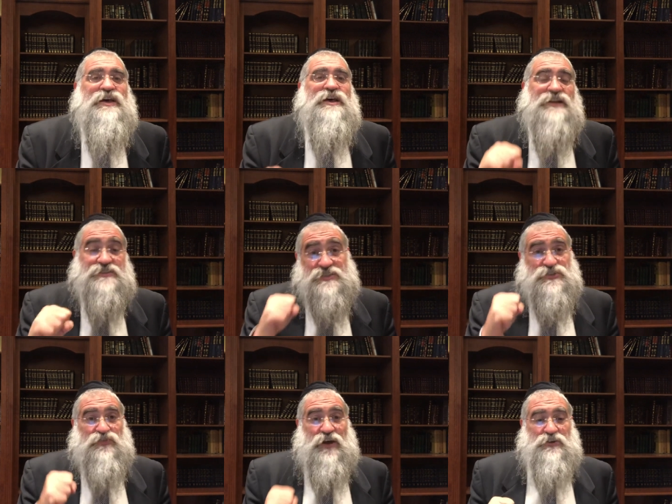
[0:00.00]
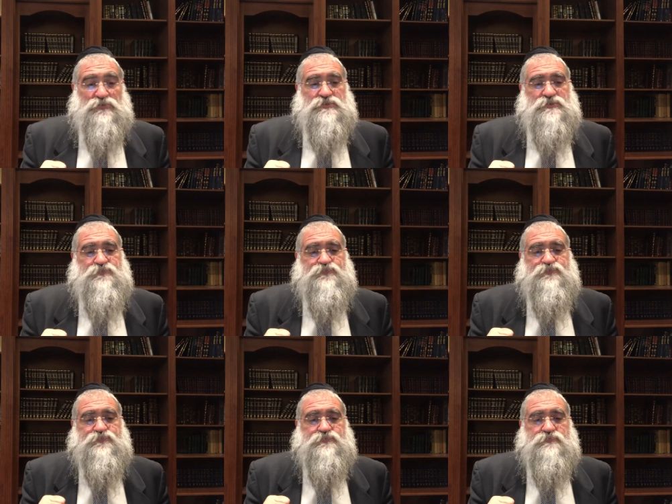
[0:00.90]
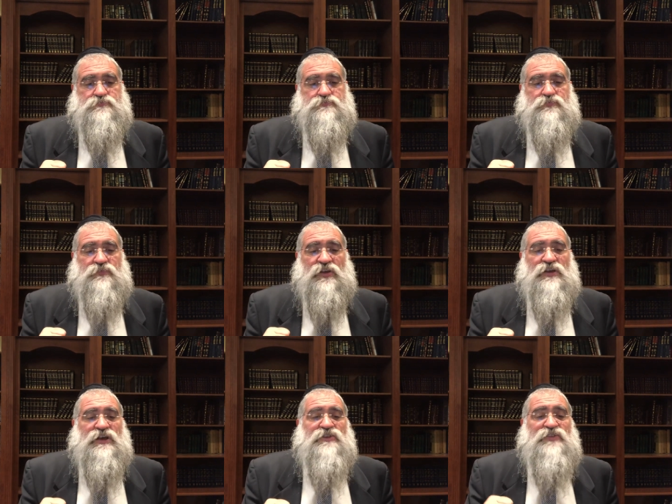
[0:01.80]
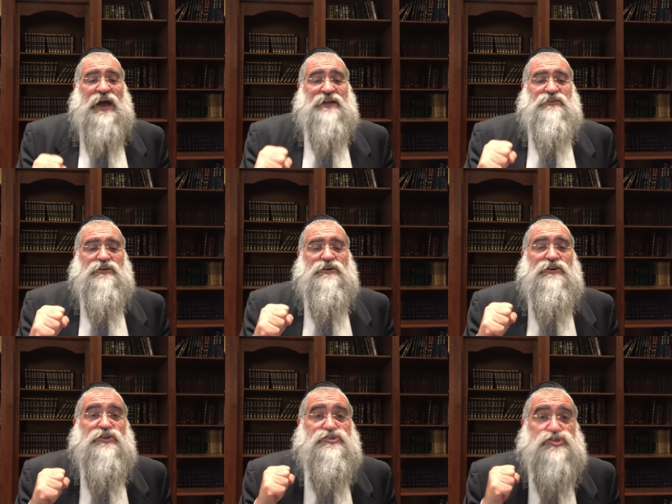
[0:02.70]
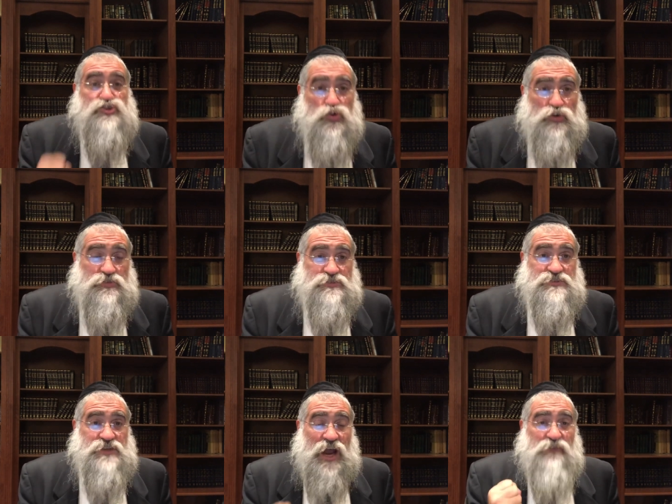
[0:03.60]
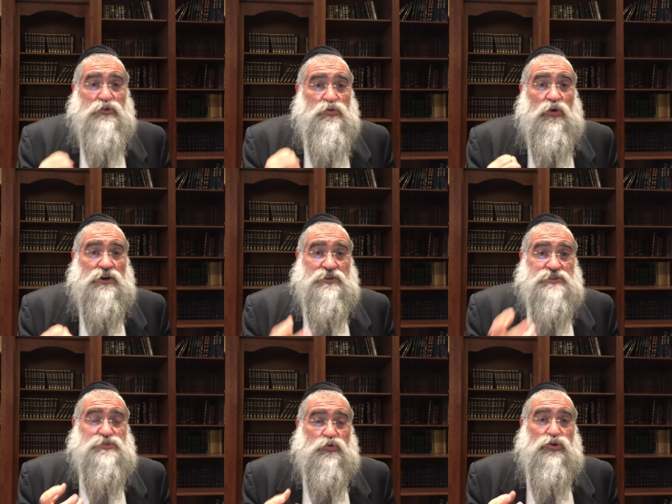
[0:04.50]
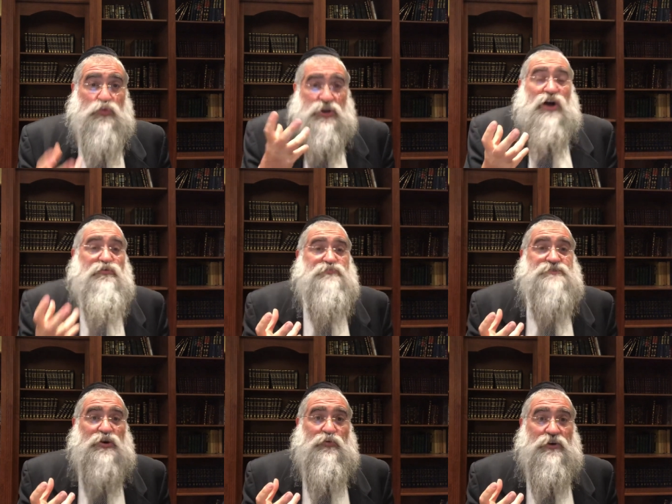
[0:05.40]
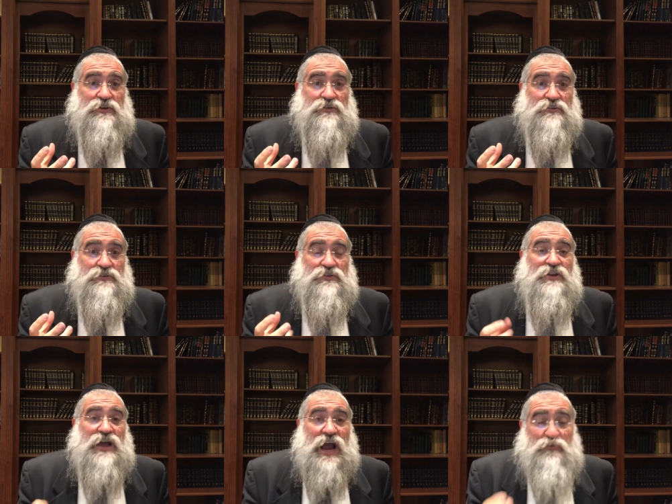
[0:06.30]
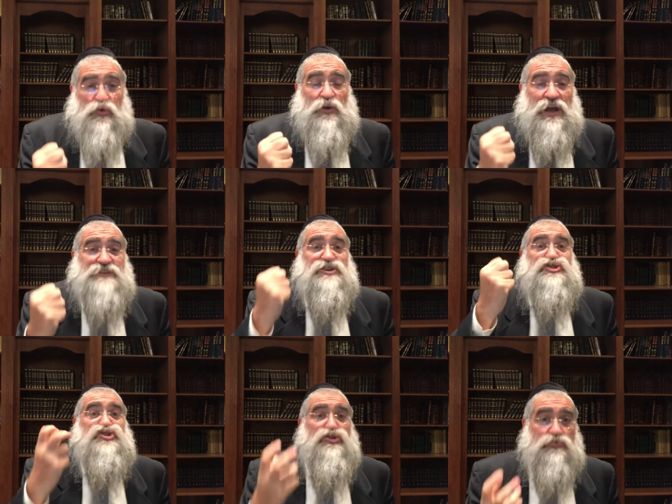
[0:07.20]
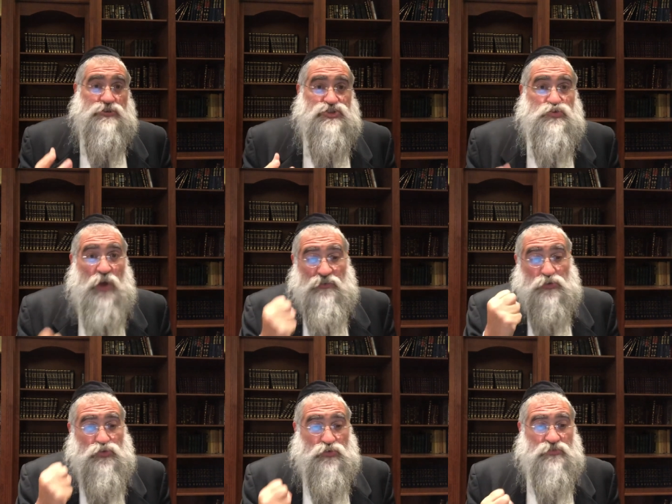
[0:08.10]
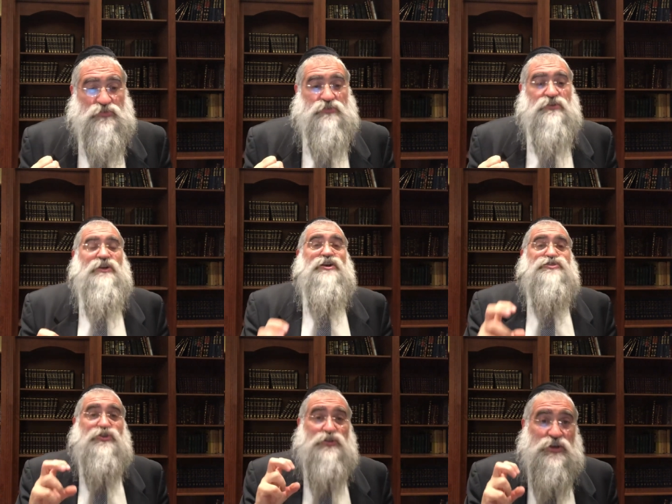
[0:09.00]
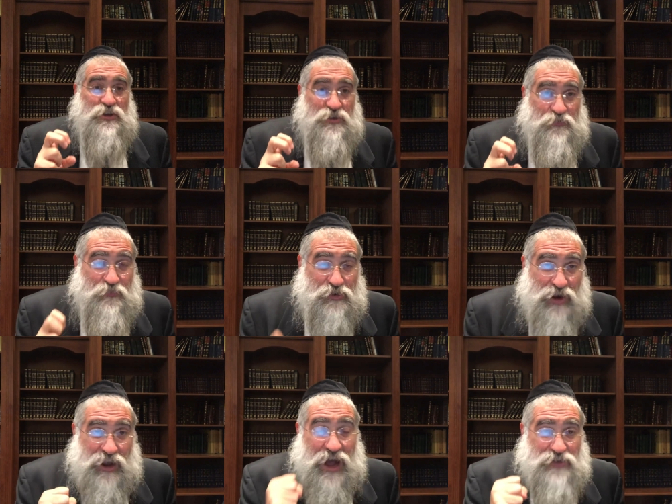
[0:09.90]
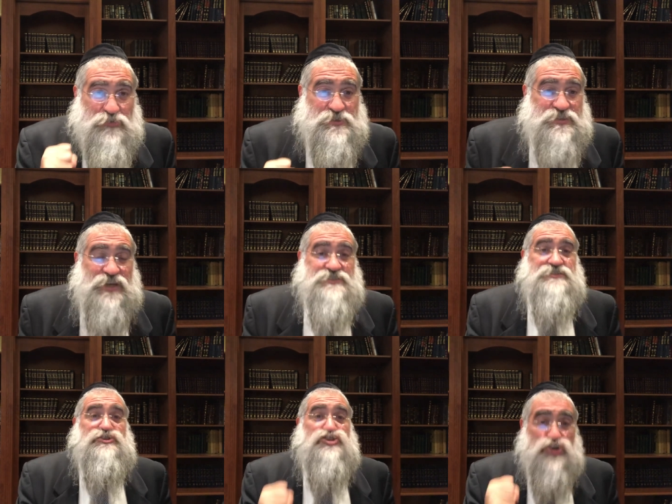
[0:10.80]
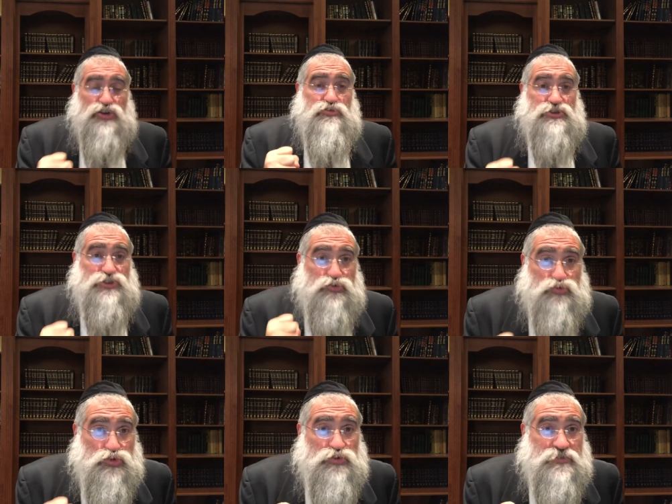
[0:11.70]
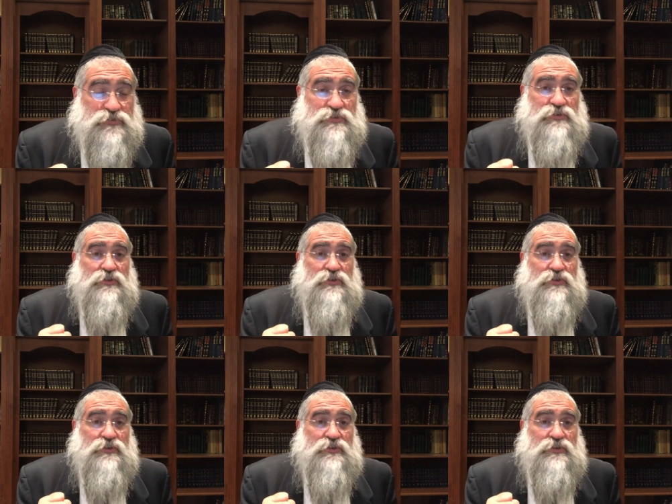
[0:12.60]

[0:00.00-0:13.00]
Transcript: that says as follows: that the source, everyone in this world, we come from somewhere. Everyone has a shayrish, we have a root. So the Alter Rebbe says the shayrish, the root